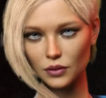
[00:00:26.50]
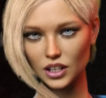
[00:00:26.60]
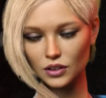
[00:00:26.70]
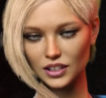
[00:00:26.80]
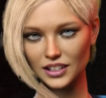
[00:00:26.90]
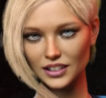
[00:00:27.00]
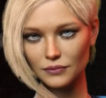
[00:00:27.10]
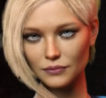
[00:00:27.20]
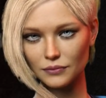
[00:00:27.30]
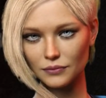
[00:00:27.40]
Post.
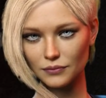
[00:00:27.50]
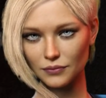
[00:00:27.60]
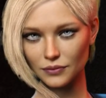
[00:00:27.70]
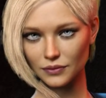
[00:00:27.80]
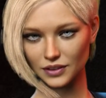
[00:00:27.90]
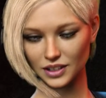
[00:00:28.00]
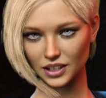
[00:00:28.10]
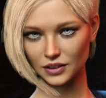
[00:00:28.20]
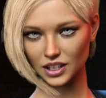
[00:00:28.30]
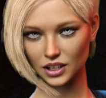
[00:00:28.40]

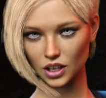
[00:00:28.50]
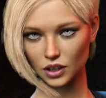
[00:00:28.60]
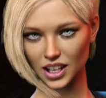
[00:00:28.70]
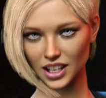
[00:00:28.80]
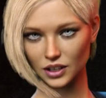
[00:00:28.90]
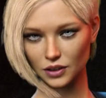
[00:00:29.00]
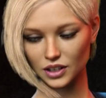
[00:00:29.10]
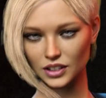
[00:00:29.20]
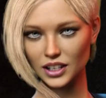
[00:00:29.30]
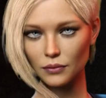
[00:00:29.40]
If you've already
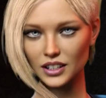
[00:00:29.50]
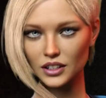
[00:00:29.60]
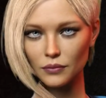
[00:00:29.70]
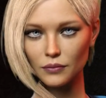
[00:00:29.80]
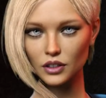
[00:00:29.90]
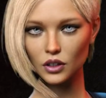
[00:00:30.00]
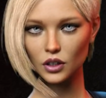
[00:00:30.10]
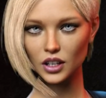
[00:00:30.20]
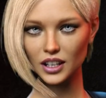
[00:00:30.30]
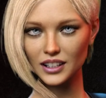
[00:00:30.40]
uploaded images
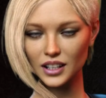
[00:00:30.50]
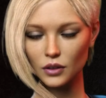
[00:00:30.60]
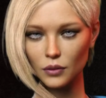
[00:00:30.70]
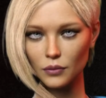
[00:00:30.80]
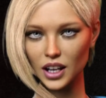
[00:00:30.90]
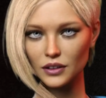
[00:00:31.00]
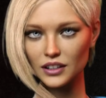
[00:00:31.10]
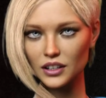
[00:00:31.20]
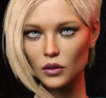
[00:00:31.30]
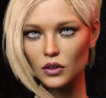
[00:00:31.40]
before, they will appear
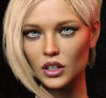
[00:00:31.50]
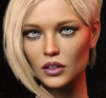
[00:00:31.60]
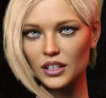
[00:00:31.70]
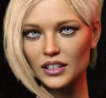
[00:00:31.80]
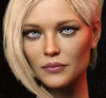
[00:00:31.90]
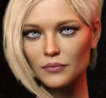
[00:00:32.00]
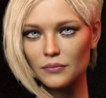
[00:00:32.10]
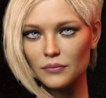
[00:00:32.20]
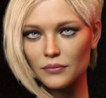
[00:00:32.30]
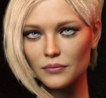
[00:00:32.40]
in your vault.
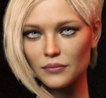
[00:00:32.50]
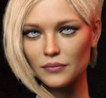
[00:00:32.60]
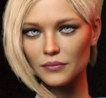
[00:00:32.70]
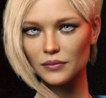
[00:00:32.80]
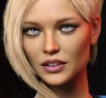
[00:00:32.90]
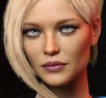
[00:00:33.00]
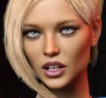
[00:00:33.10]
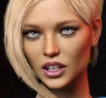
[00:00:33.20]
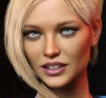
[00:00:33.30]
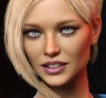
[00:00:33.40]
If
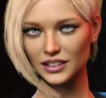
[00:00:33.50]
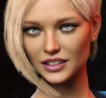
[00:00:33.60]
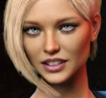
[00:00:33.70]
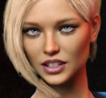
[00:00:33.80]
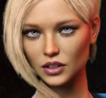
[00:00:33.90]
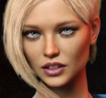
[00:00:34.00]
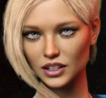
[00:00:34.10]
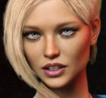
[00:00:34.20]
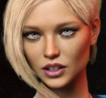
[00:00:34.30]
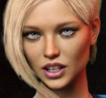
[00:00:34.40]
not, your
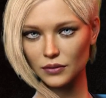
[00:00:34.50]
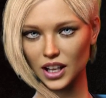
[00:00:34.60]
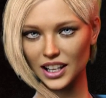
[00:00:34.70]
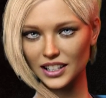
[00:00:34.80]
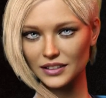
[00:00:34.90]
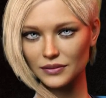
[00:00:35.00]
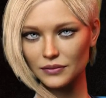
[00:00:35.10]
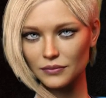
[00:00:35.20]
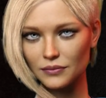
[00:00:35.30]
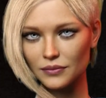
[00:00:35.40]
vault will be blank.
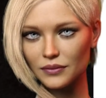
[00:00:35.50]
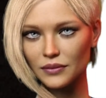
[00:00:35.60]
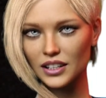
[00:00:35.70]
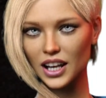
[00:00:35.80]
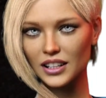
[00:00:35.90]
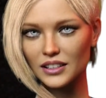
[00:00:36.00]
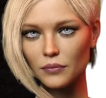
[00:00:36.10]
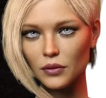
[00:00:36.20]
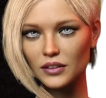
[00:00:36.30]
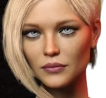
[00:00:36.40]
Click the
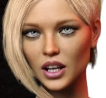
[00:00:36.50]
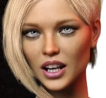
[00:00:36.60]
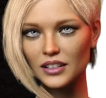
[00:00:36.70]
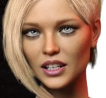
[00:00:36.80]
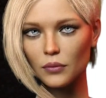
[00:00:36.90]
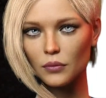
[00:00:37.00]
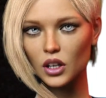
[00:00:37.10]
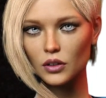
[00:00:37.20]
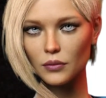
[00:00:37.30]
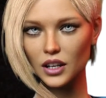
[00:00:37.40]
big red
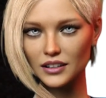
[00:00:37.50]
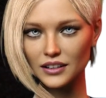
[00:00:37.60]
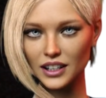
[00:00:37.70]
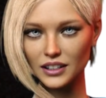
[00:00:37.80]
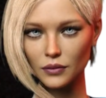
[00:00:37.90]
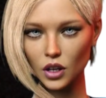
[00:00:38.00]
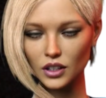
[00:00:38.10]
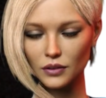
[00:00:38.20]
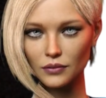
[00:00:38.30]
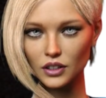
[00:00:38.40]
Upload button at the
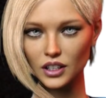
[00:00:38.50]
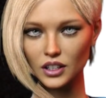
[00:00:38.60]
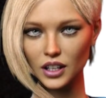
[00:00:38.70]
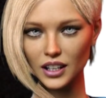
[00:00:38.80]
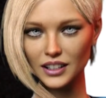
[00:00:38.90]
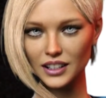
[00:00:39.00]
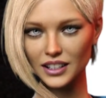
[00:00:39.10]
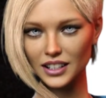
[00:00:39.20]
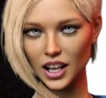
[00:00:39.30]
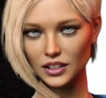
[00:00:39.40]
bottom of your screen
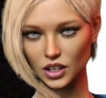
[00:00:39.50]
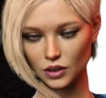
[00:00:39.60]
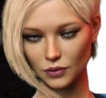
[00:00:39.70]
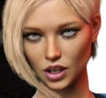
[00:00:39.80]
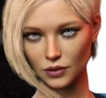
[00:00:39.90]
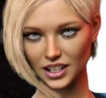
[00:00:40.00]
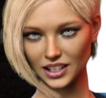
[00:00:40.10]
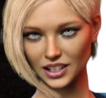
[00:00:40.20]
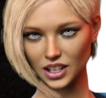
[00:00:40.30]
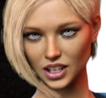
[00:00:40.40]
and you'll be prompted
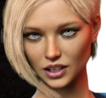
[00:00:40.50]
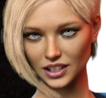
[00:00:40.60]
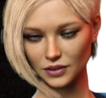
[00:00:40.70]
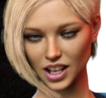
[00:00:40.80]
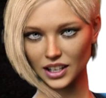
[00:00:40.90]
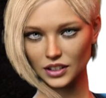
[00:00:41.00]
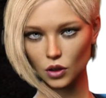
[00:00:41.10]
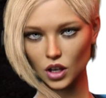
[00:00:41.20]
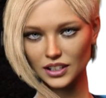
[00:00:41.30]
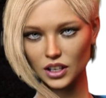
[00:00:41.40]
to choose the file you
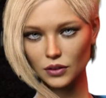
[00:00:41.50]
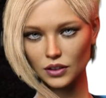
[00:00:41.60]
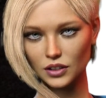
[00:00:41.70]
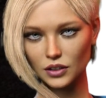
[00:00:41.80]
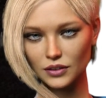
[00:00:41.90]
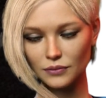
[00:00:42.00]
want to upload.